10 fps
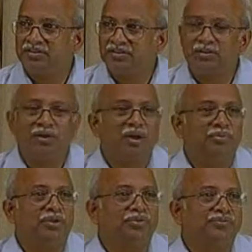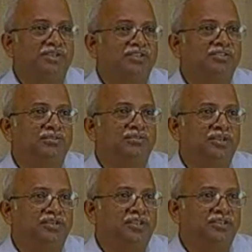no abrupt change of
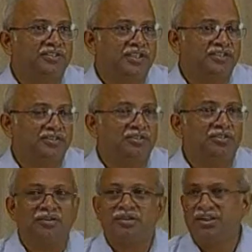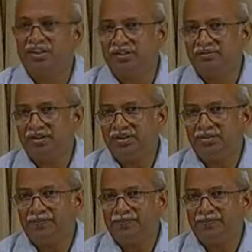material section or connectivity.